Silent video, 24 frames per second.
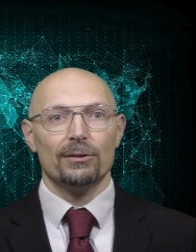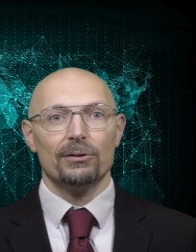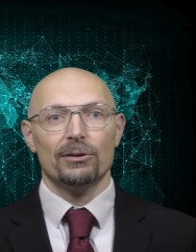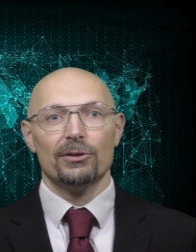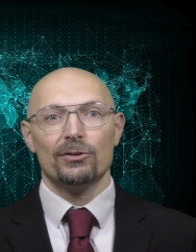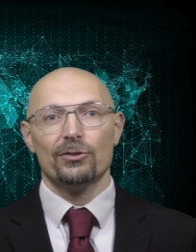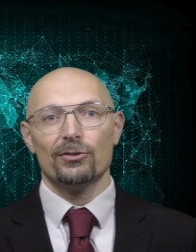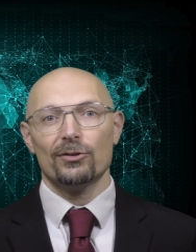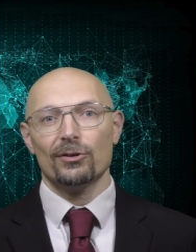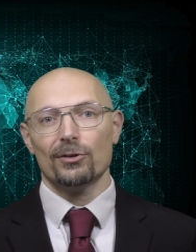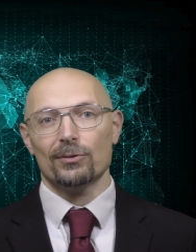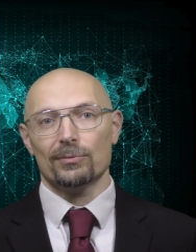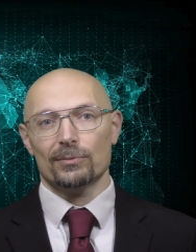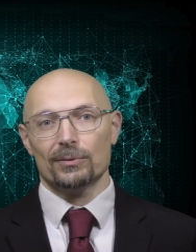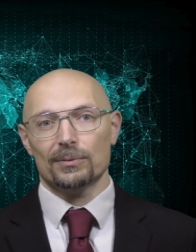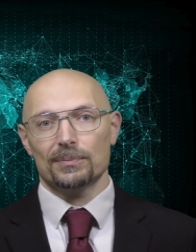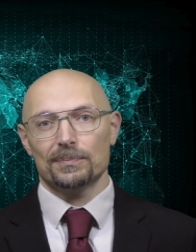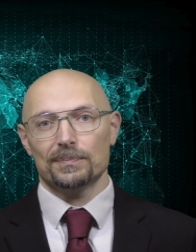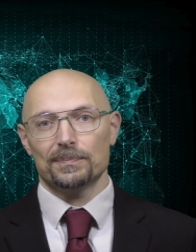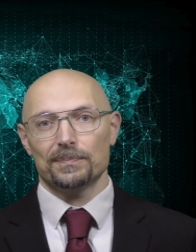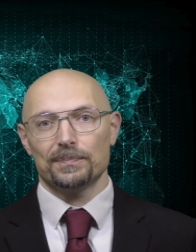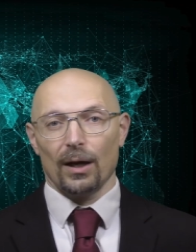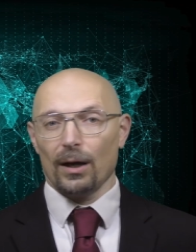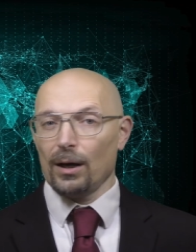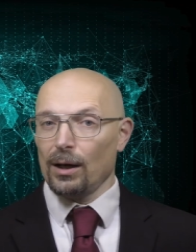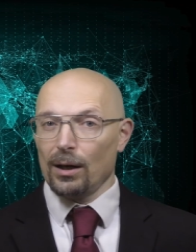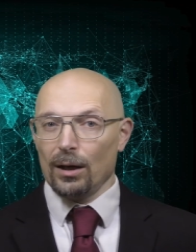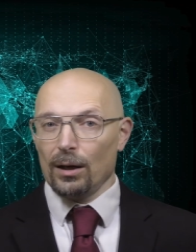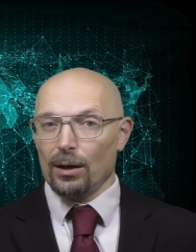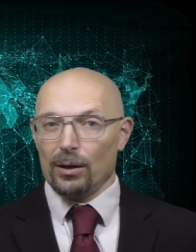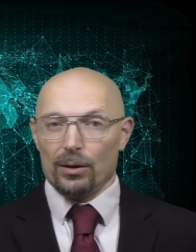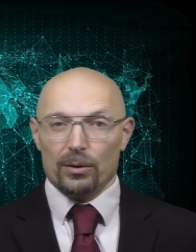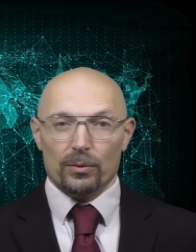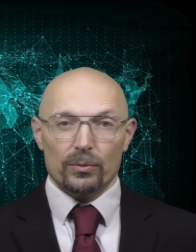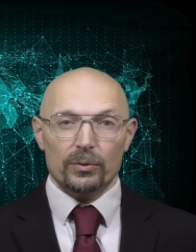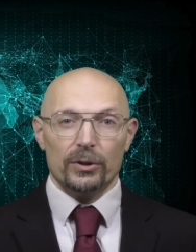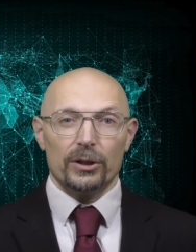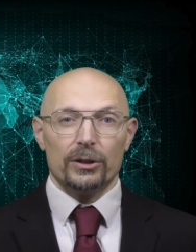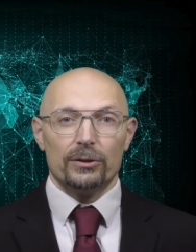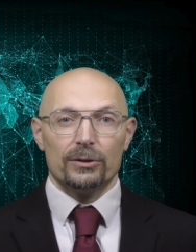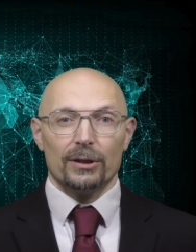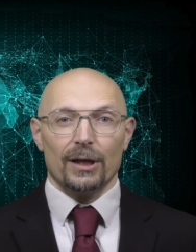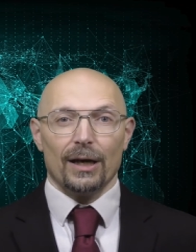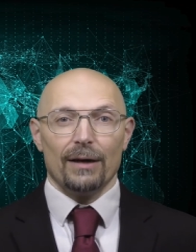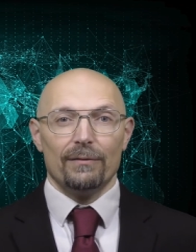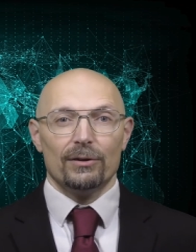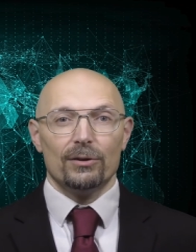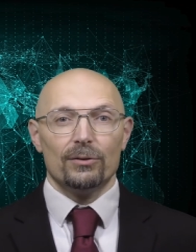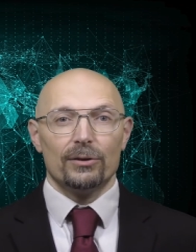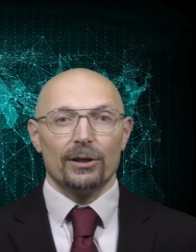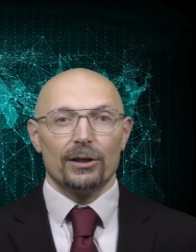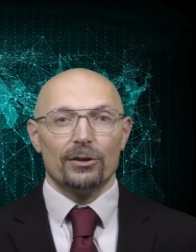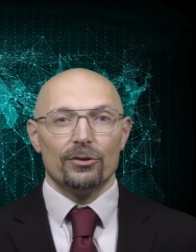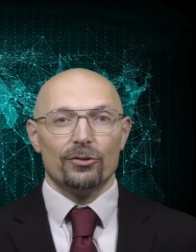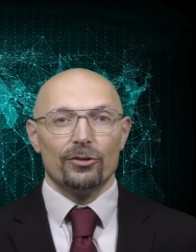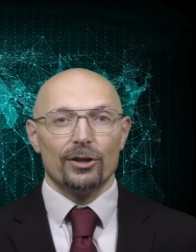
on its own. We could have a look and